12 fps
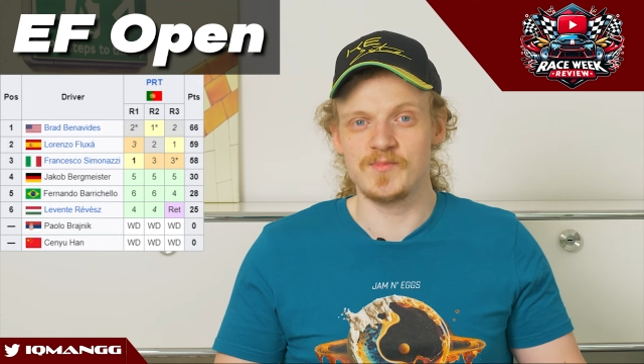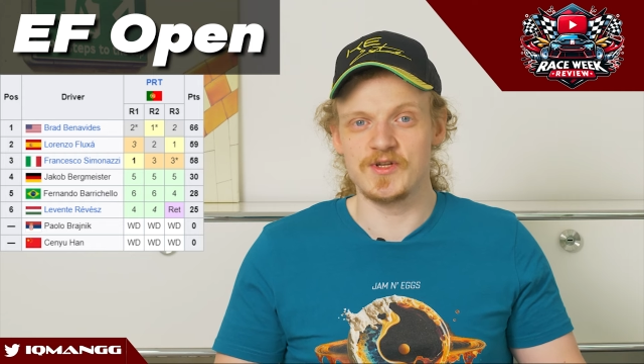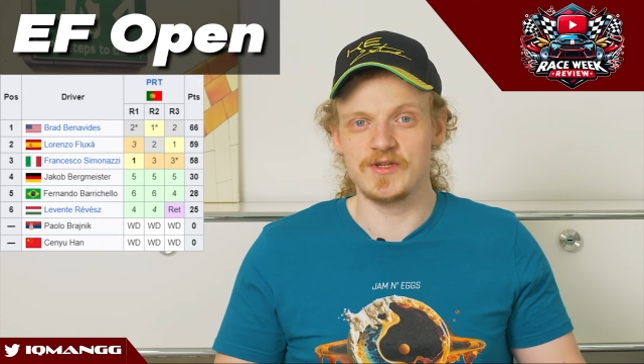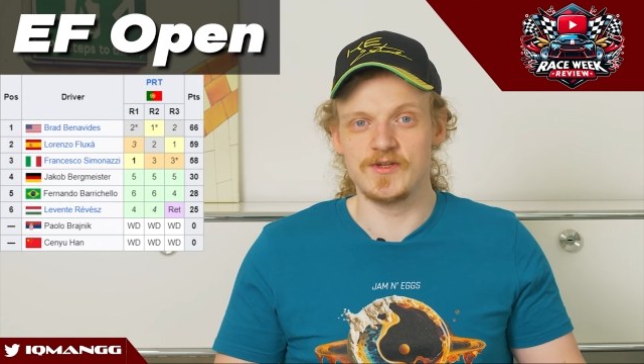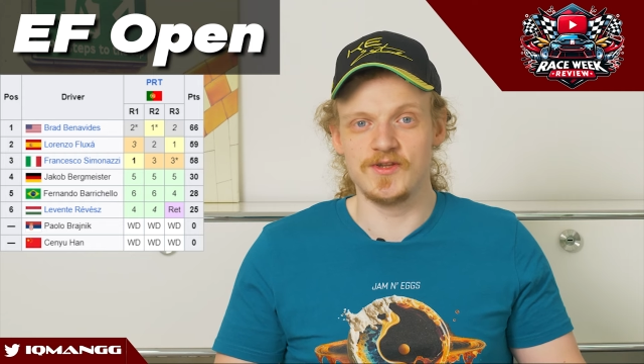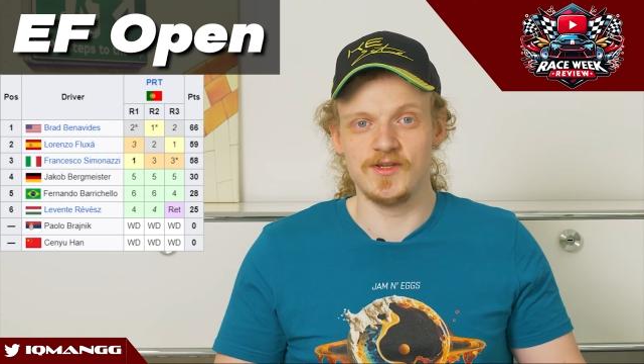
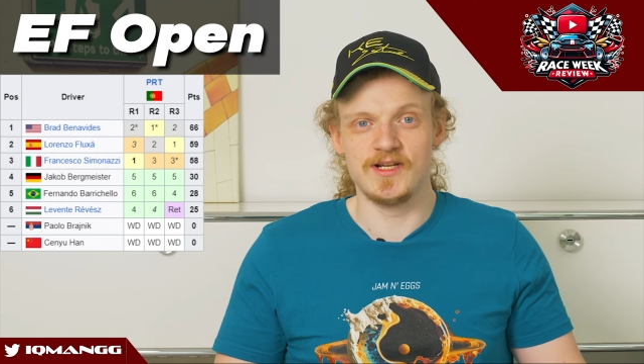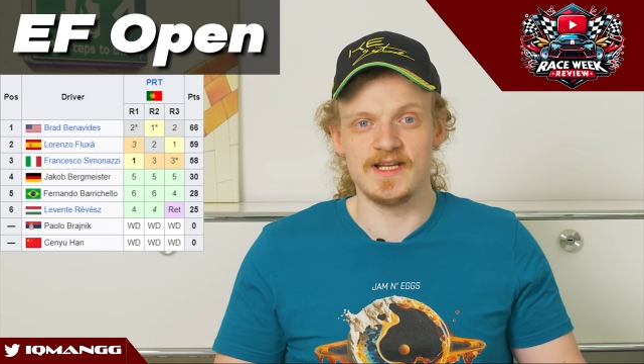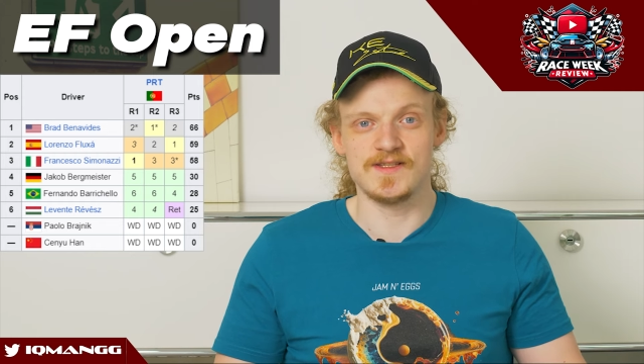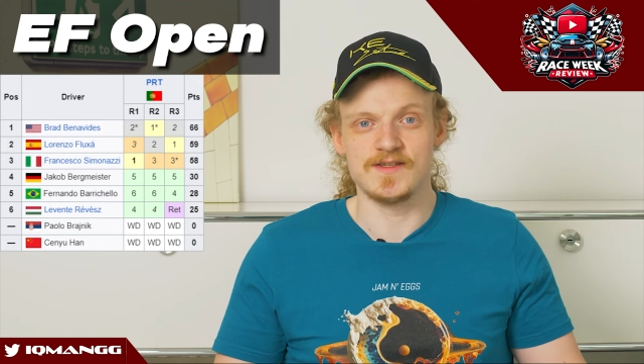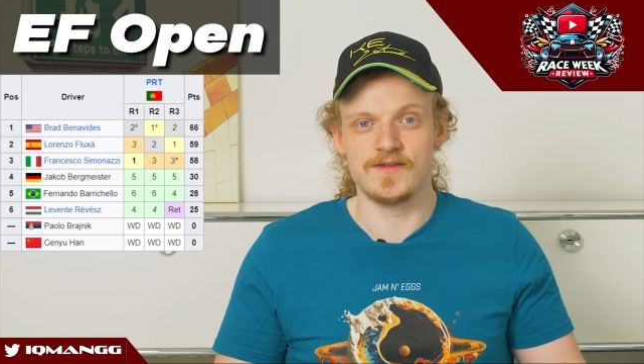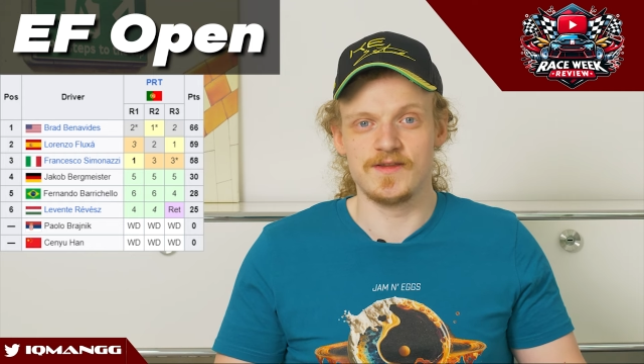but
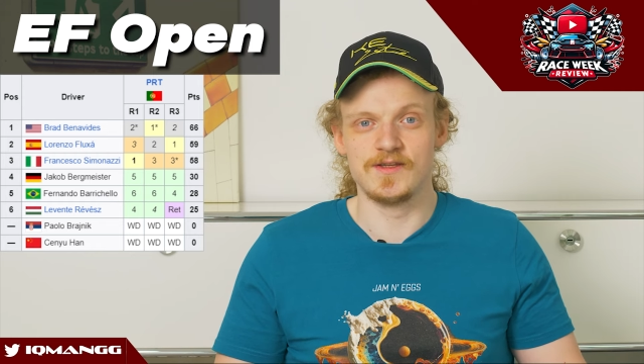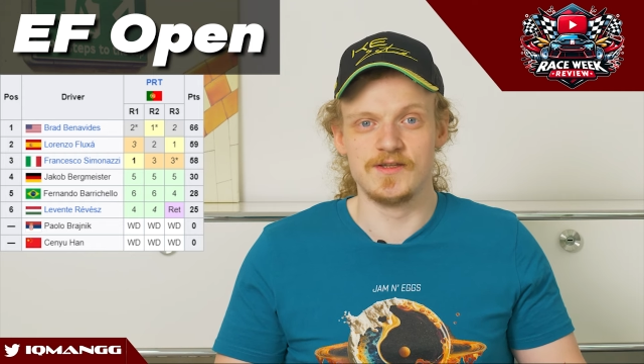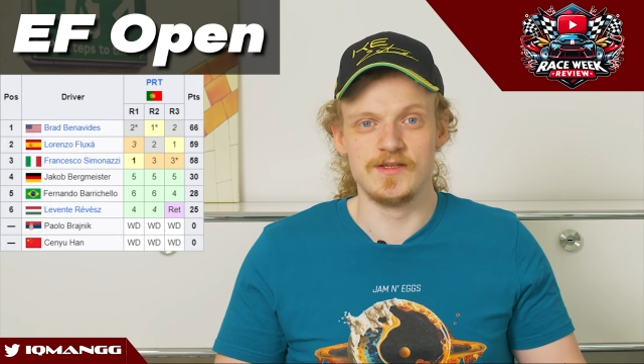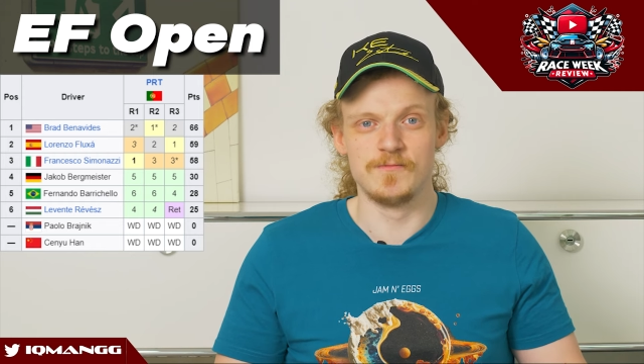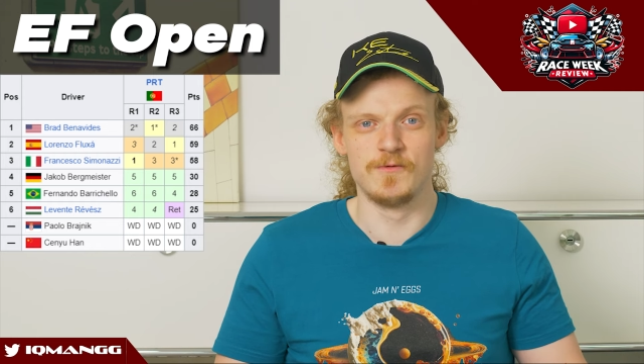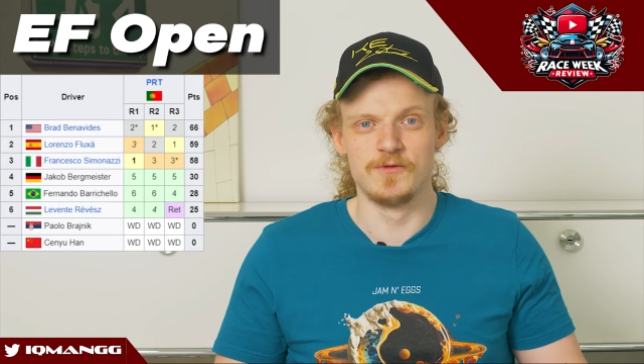nonetheless, I think
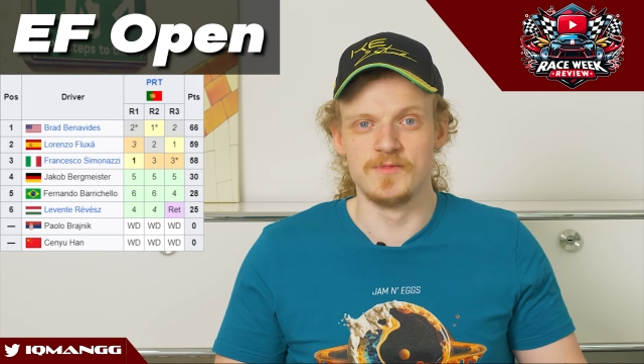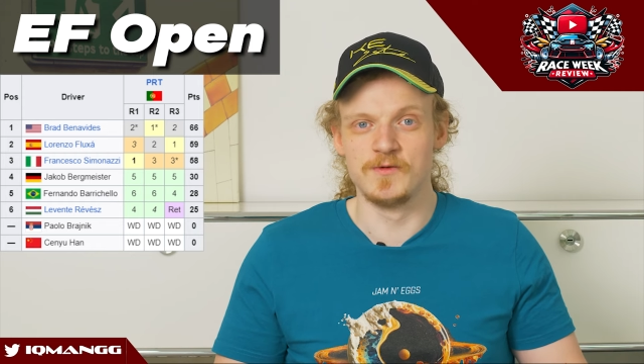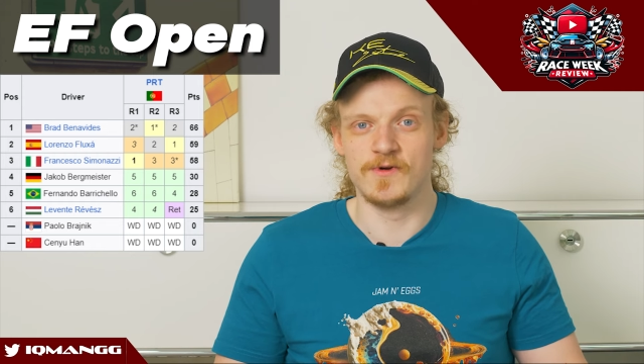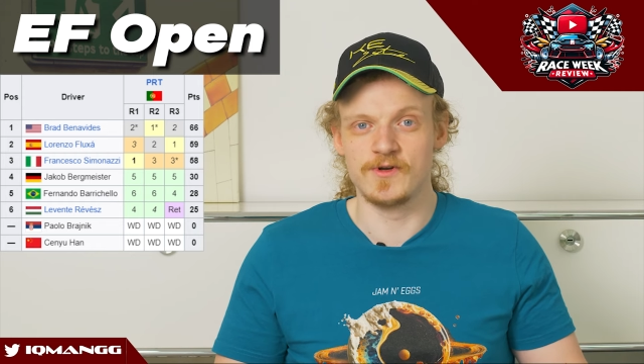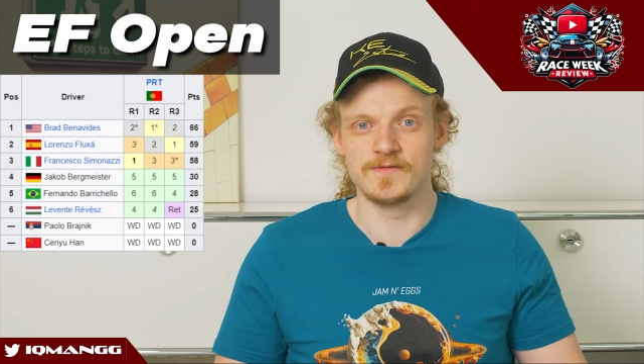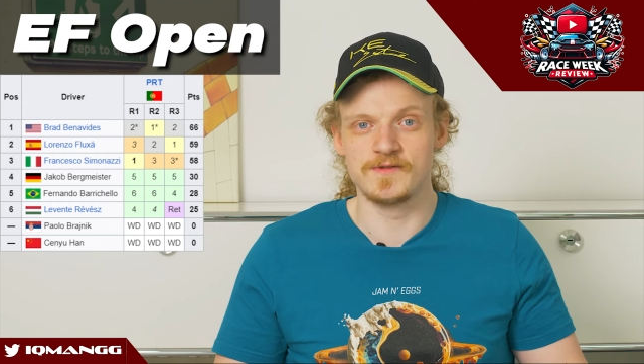he will be
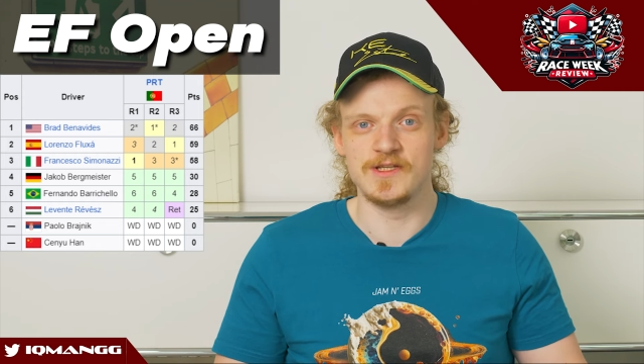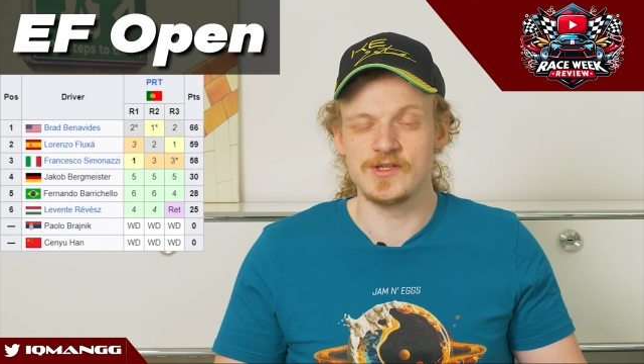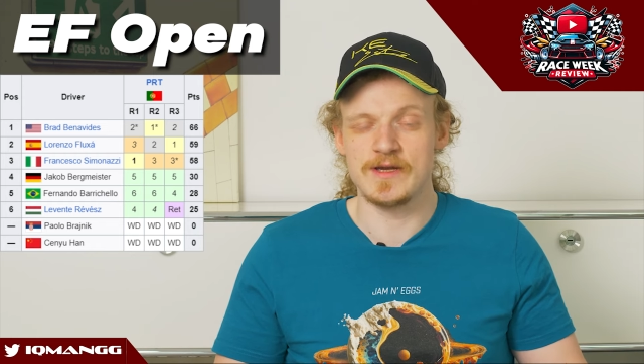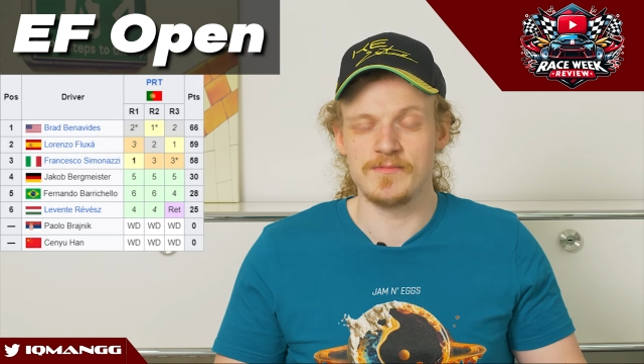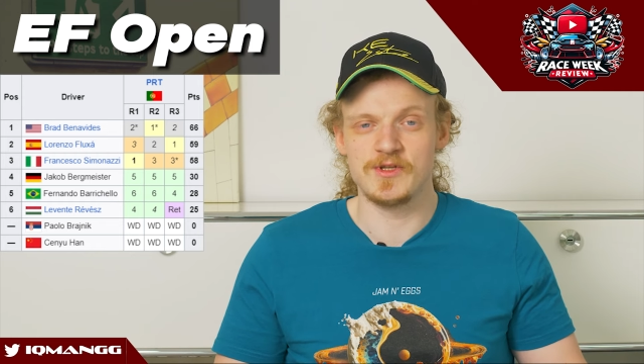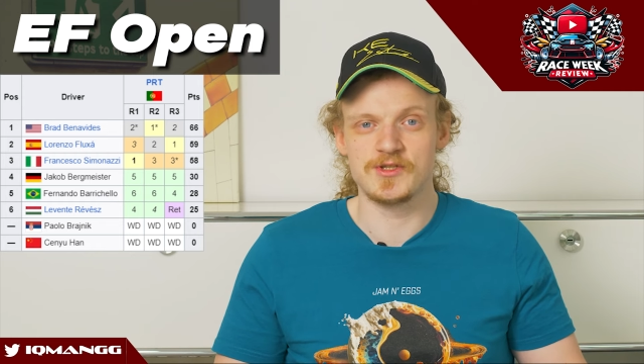one of the
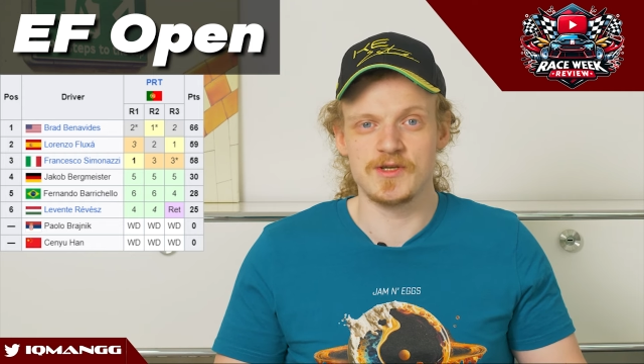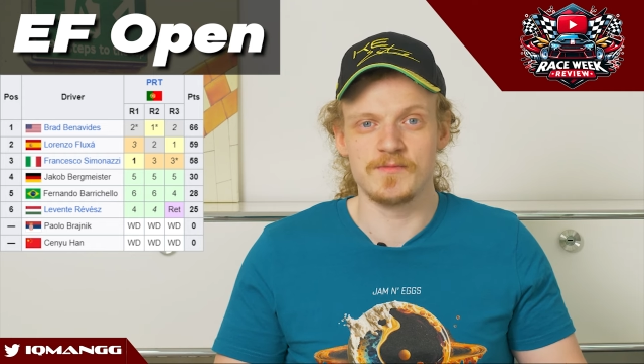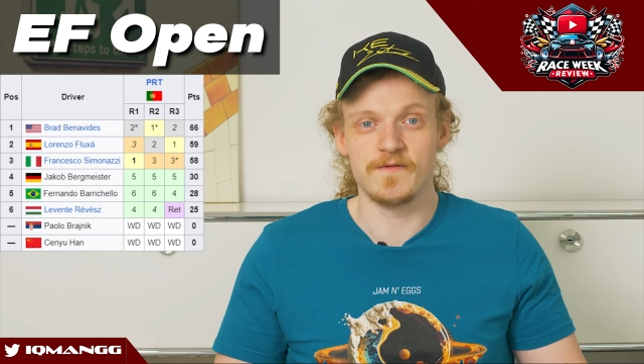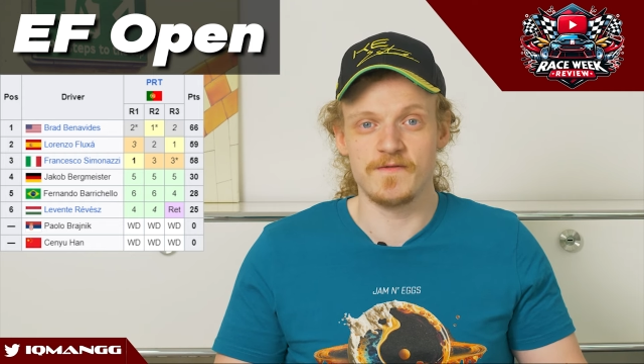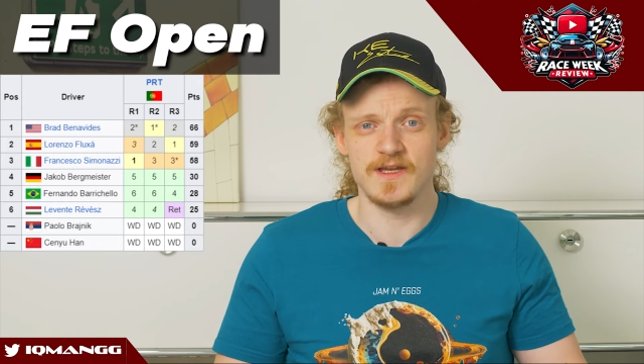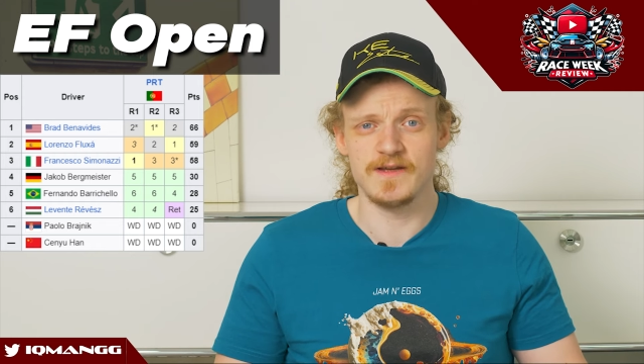
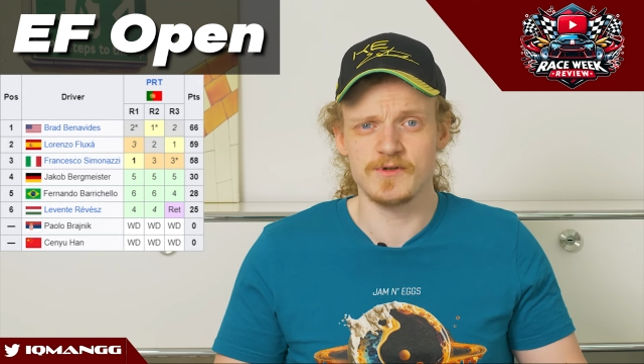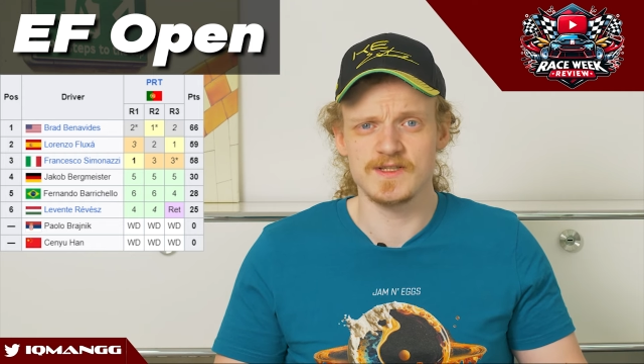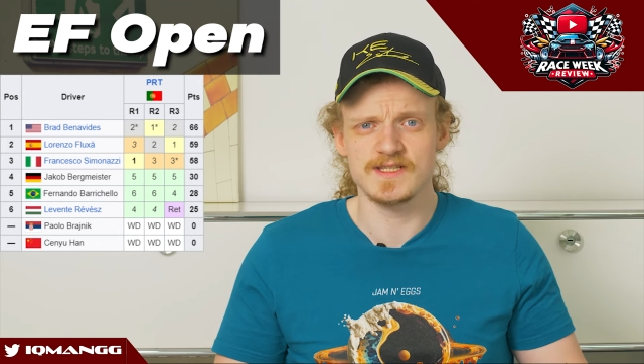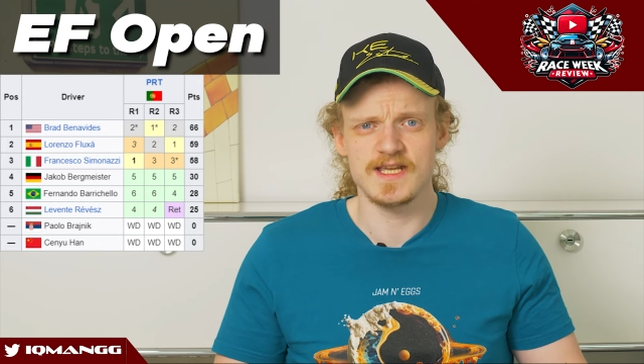championship favorites,